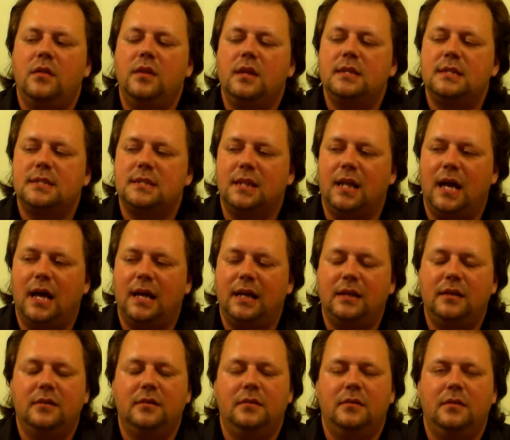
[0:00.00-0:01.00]
This
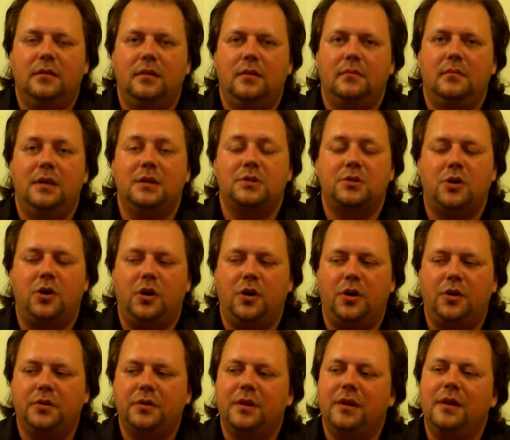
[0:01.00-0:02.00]
slide is
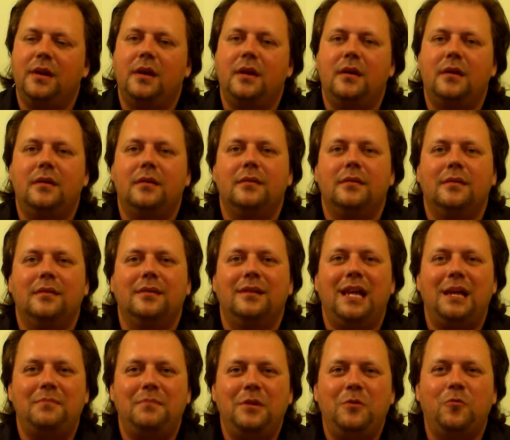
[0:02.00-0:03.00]
called
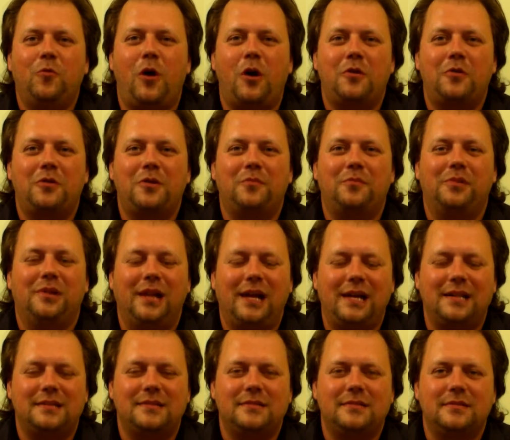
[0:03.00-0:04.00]
"Let Me Water the
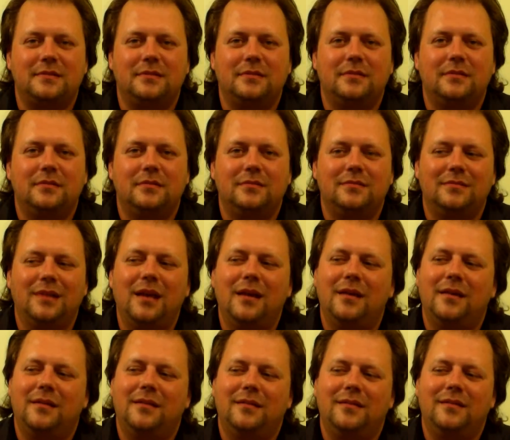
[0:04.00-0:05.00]
Plants."
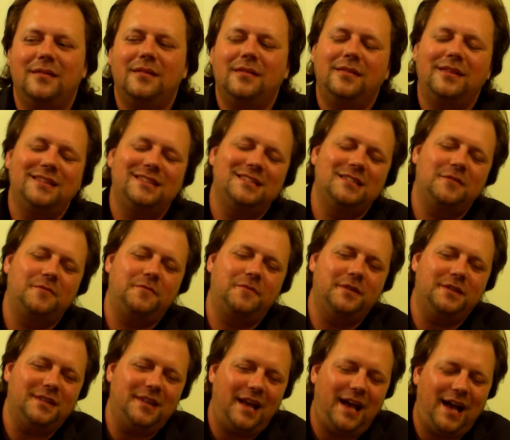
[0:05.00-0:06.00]
This is a
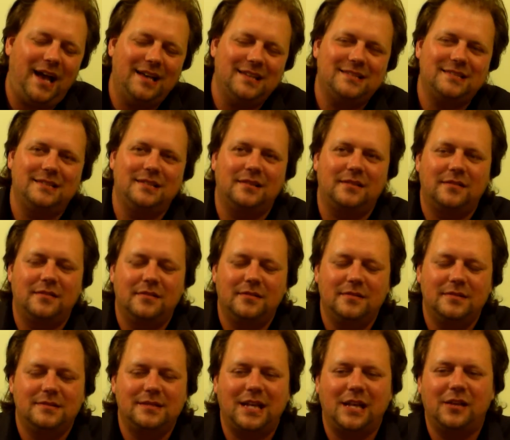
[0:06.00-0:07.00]
fantastic
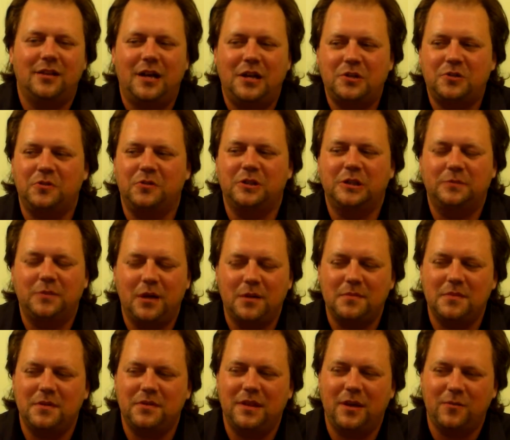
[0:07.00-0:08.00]
psychological
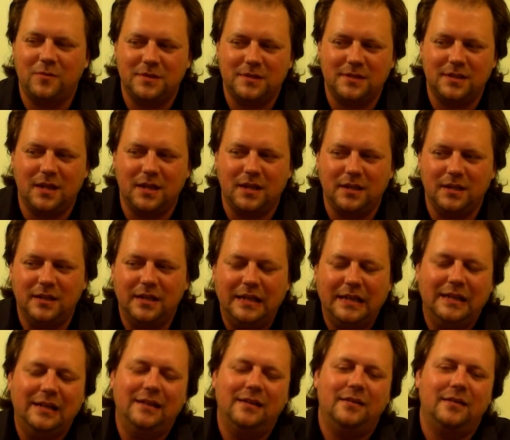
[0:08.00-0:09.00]
experiment that was done
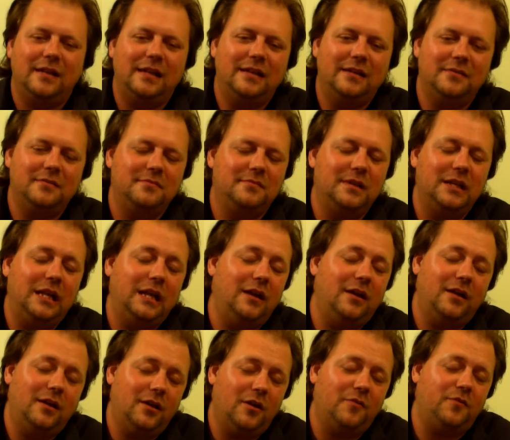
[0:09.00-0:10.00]
in,
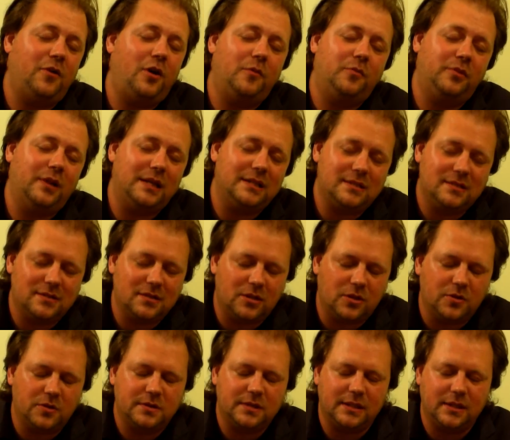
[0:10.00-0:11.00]
of all places,
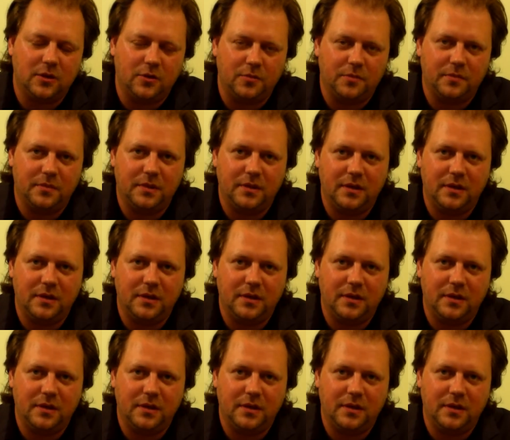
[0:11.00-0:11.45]
a nursing home.